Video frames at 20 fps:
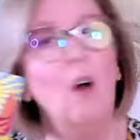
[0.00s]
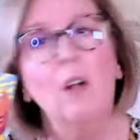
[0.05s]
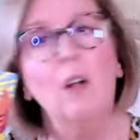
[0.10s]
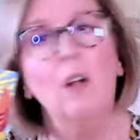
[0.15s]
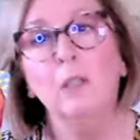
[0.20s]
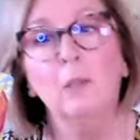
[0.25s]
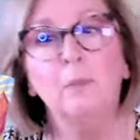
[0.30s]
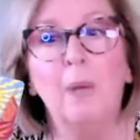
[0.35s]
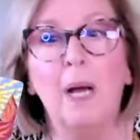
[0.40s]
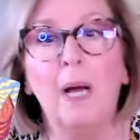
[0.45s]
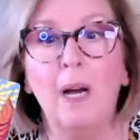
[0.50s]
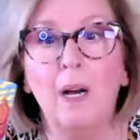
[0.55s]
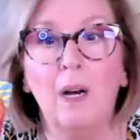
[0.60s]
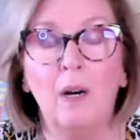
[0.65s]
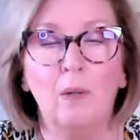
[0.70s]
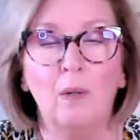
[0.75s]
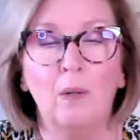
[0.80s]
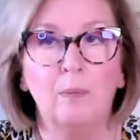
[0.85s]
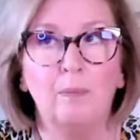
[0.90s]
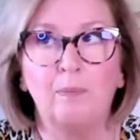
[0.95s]
all
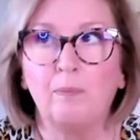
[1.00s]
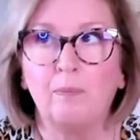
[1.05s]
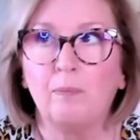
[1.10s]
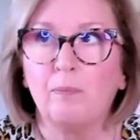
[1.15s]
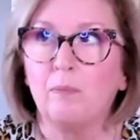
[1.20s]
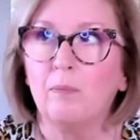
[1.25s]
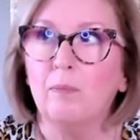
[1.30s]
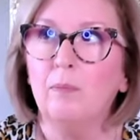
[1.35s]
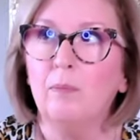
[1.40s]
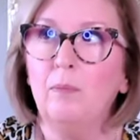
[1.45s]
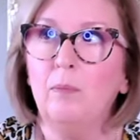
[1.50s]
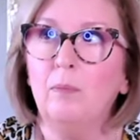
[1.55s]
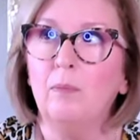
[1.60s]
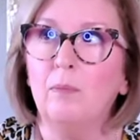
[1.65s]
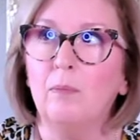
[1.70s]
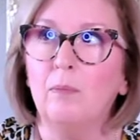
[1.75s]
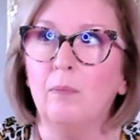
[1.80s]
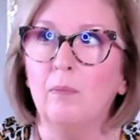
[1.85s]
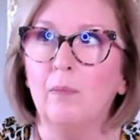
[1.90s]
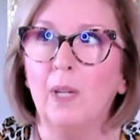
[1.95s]
about,
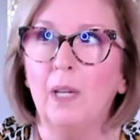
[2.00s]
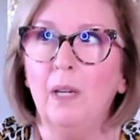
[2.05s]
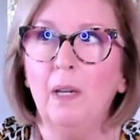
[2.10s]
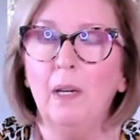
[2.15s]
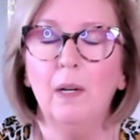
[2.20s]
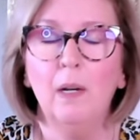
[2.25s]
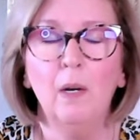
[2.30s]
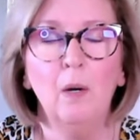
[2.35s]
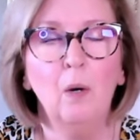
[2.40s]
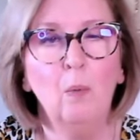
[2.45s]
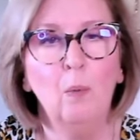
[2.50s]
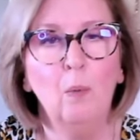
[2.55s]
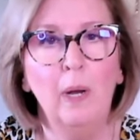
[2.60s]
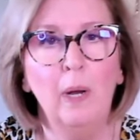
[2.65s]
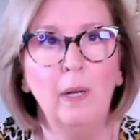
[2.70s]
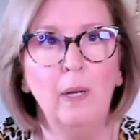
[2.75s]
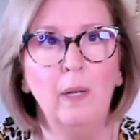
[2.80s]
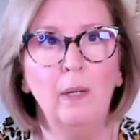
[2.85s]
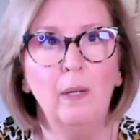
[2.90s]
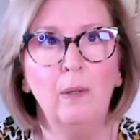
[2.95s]
you know,
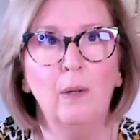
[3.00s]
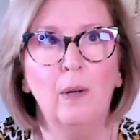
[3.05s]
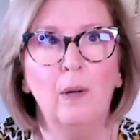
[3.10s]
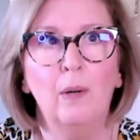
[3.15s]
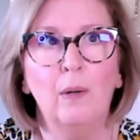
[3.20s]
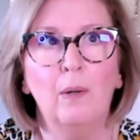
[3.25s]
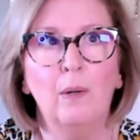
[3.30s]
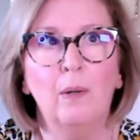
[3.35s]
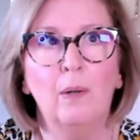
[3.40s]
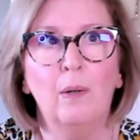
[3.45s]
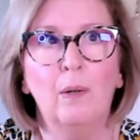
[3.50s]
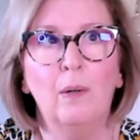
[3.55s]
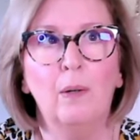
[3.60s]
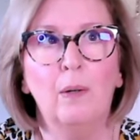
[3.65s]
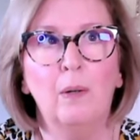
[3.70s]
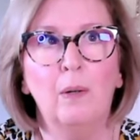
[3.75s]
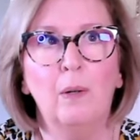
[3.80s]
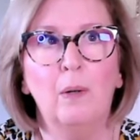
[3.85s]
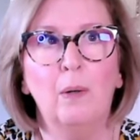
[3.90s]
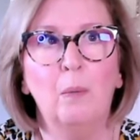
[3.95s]
when
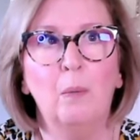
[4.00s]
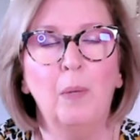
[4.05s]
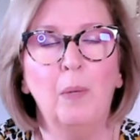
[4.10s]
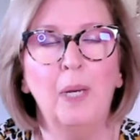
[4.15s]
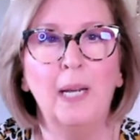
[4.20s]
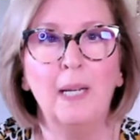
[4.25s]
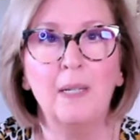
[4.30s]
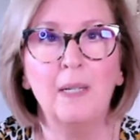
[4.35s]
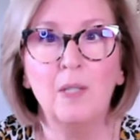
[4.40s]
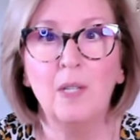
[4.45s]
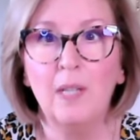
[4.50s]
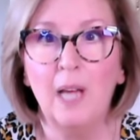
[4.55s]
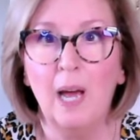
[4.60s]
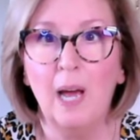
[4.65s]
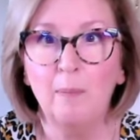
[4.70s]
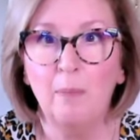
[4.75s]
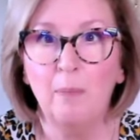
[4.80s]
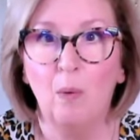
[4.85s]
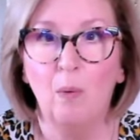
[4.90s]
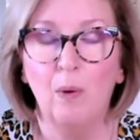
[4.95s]
we get to
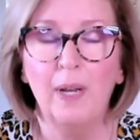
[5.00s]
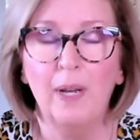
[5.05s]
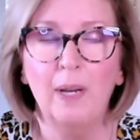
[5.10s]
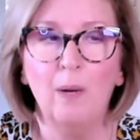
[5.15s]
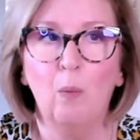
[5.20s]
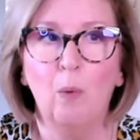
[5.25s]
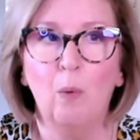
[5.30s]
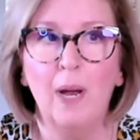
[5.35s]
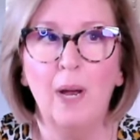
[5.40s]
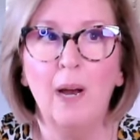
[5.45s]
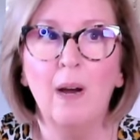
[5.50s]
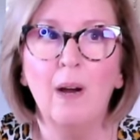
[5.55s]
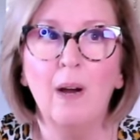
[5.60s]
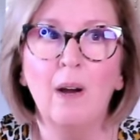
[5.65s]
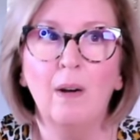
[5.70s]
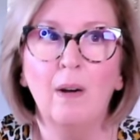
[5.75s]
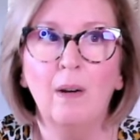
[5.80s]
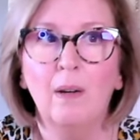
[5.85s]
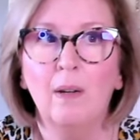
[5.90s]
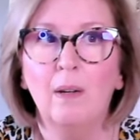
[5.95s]
that point
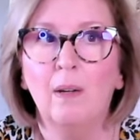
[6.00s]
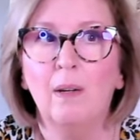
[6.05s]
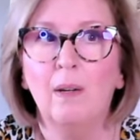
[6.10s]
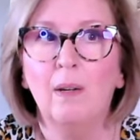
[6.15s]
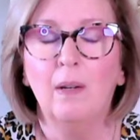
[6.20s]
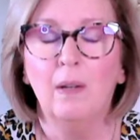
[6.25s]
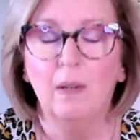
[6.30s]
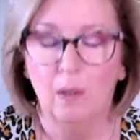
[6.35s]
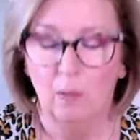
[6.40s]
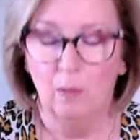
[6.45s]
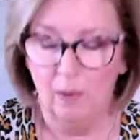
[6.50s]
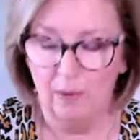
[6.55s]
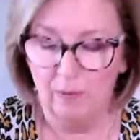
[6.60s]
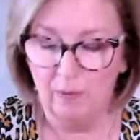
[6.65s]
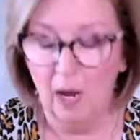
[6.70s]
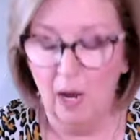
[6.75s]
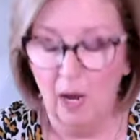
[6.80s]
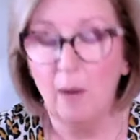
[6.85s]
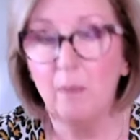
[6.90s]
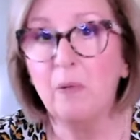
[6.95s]
where we've
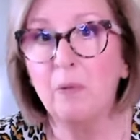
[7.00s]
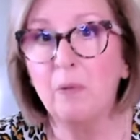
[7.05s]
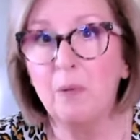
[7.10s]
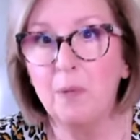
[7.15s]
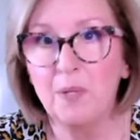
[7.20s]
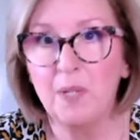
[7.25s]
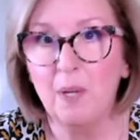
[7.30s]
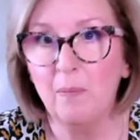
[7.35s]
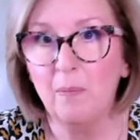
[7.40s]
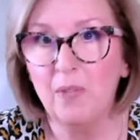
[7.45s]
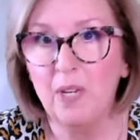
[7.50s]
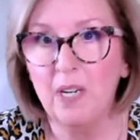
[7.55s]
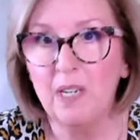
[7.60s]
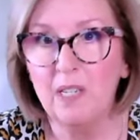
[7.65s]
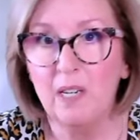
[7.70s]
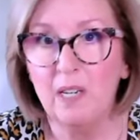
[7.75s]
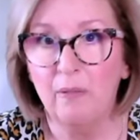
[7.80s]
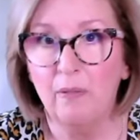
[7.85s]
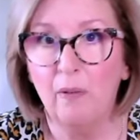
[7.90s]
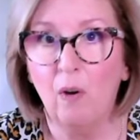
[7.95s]
come through something
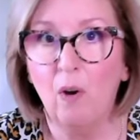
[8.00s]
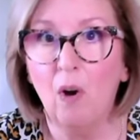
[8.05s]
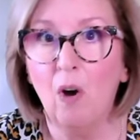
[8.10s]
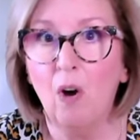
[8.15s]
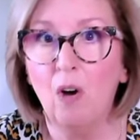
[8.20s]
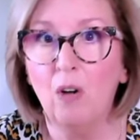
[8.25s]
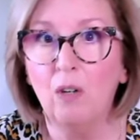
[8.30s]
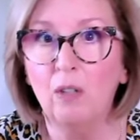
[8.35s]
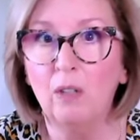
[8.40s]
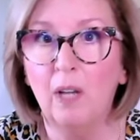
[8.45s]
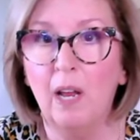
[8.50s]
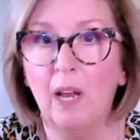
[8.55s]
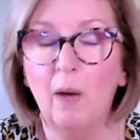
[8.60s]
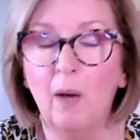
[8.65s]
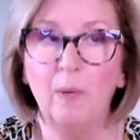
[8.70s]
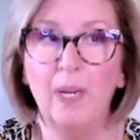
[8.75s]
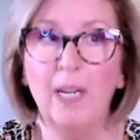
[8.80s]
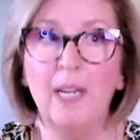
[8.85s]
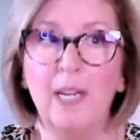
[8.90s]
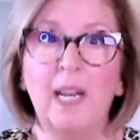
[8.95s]
difficult
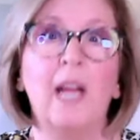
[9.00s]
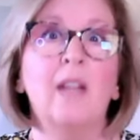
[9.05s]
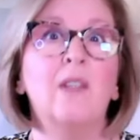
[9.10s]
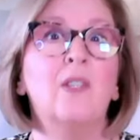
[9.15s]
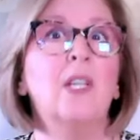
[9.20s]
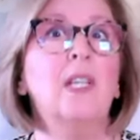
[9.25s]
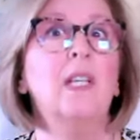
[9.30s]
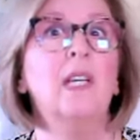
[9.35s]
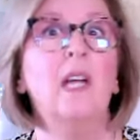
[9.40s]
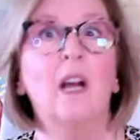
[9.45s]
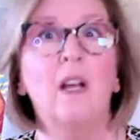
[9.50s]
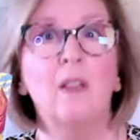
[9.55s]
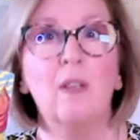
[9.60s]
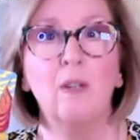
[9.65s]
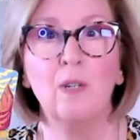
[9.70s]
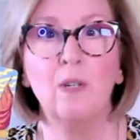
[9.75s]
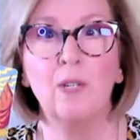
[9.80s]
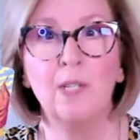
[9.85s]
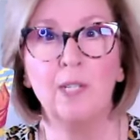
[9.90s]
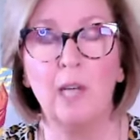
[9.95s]
and we get to the
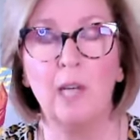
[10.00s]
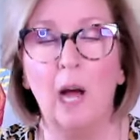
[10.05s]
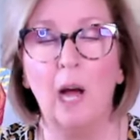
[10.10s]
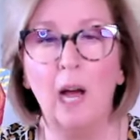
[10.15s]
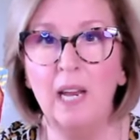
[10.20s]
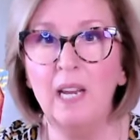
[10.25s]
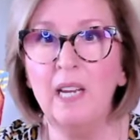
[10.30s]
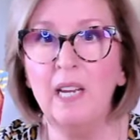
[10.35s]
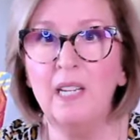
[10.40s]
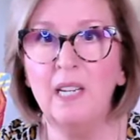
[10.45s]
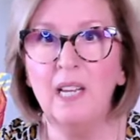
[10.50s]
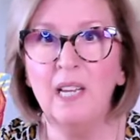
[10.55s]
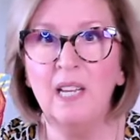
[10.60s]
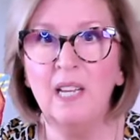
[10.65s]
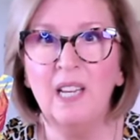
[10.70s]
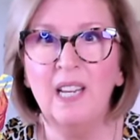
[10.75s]
other side,